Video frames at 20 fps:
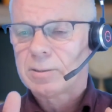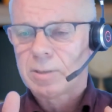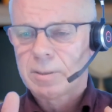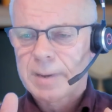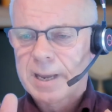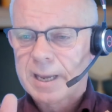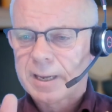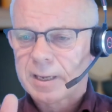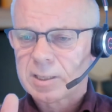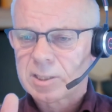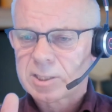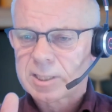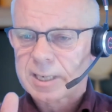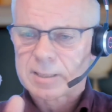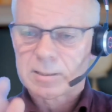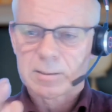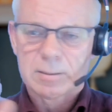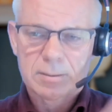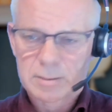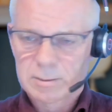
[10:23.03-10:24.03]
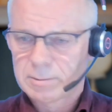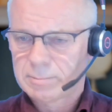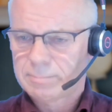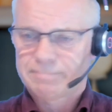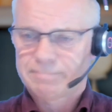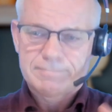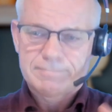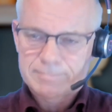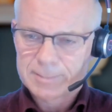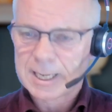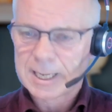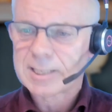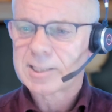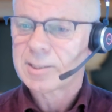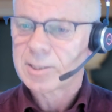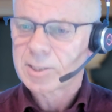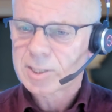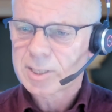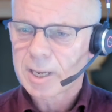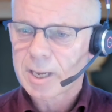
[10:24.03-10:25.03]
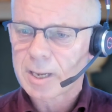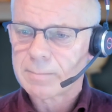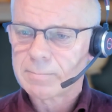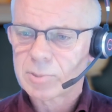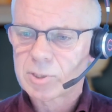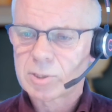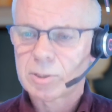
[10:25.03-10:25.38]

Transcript: to the banking sector because that's the same.